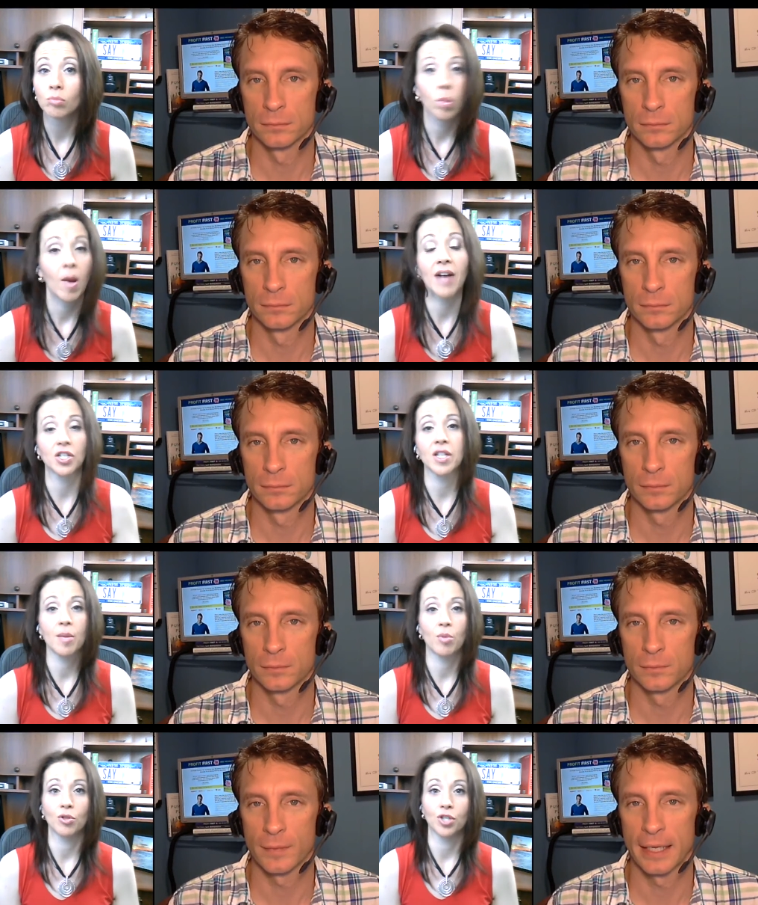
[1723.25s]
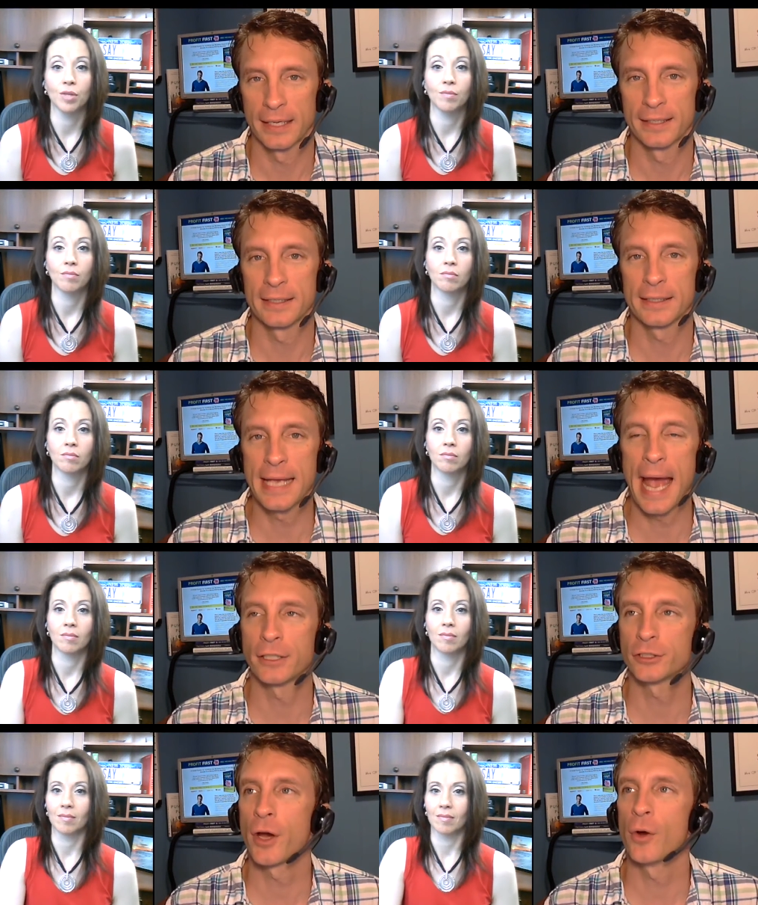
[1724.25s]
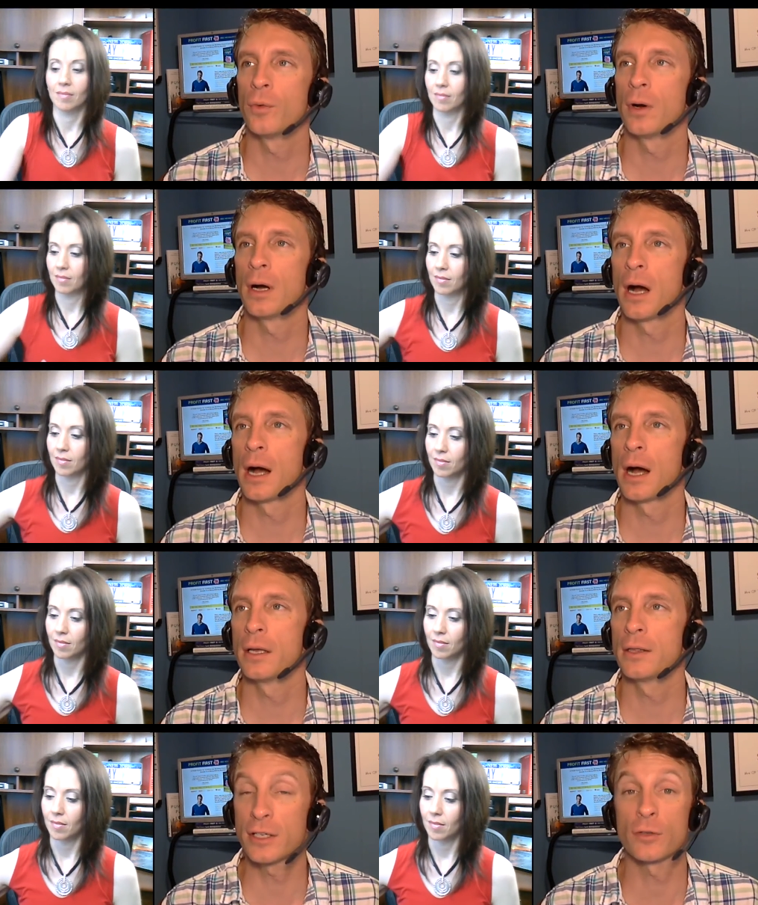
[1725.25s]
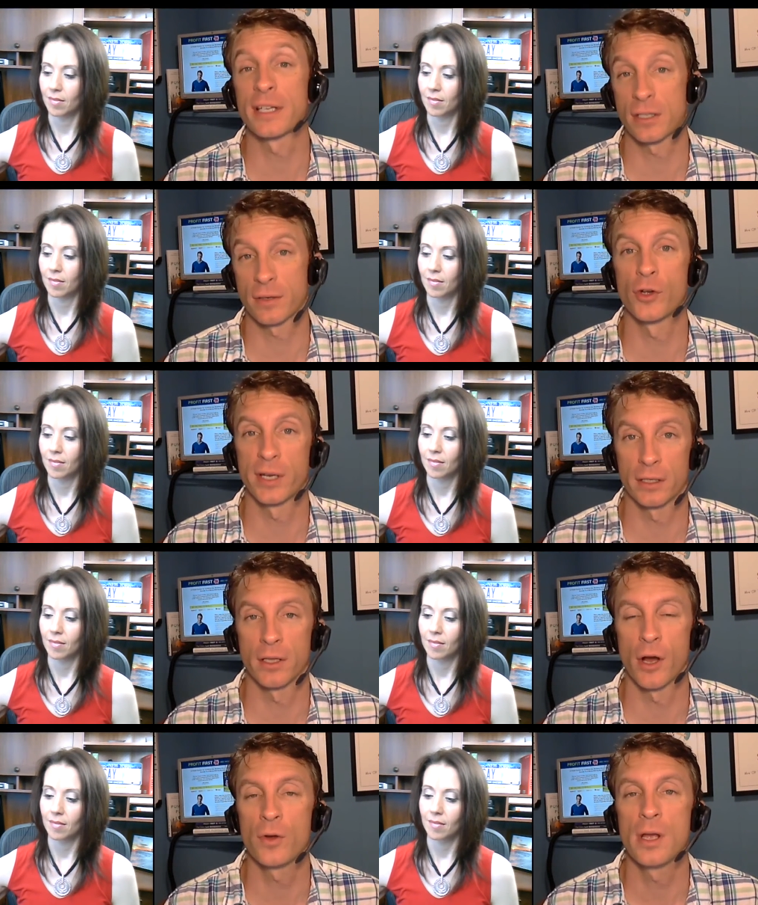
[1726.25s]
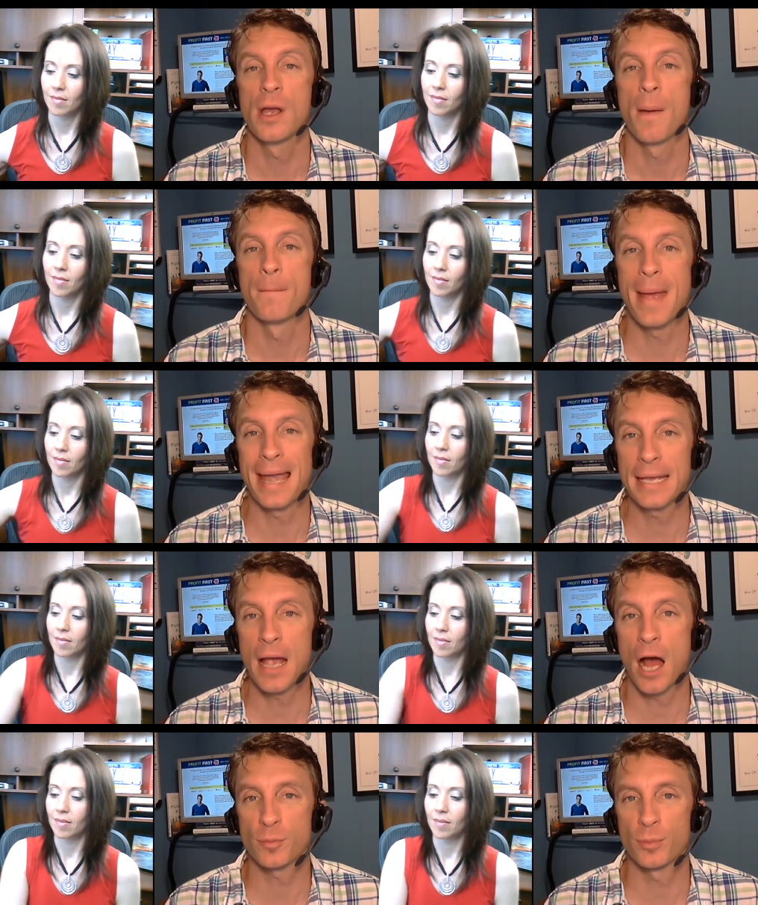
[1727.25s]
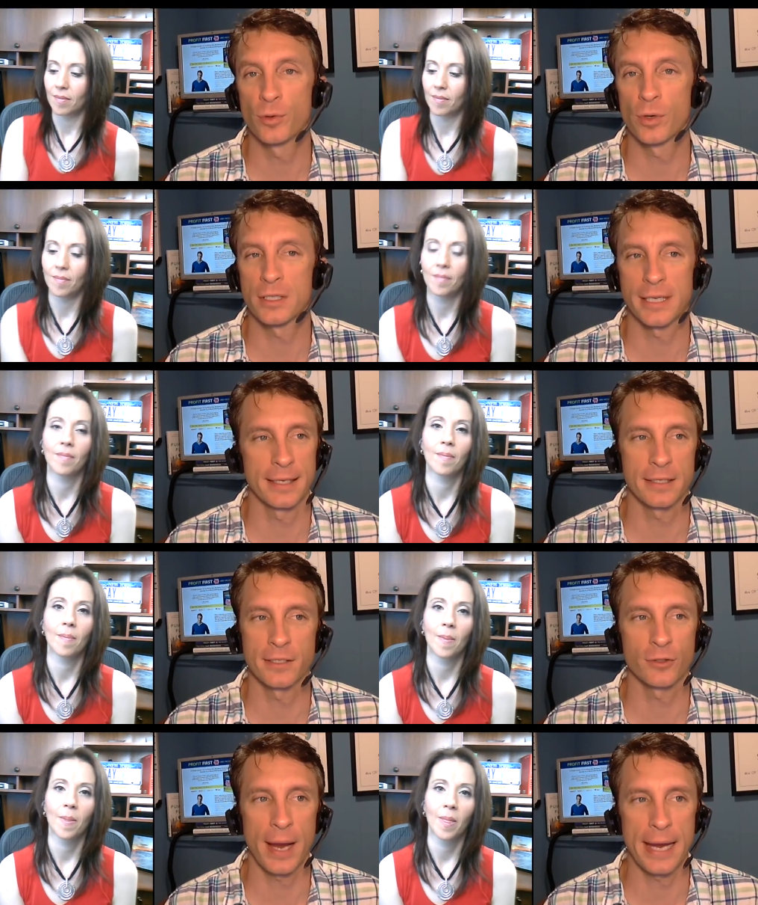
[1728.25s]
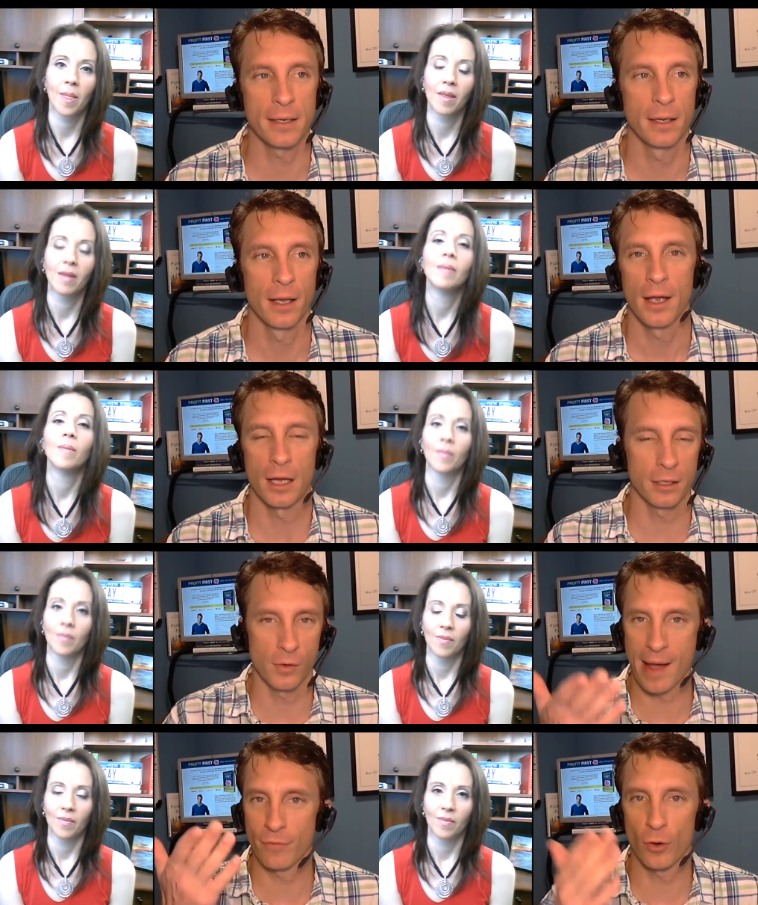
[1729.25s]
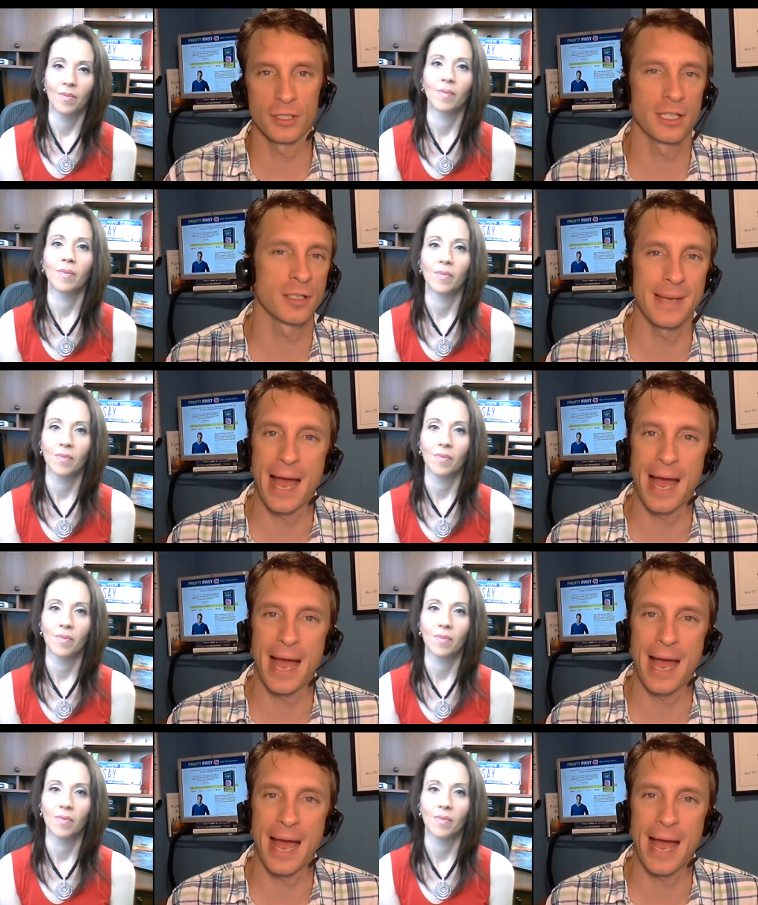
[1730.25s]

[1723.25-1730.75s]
Speaker 1: How should they approach it?
Speaker 2: Yeah, so there is a risk of doing it alone. Many entrepreneurs say, This is great. You have the whole system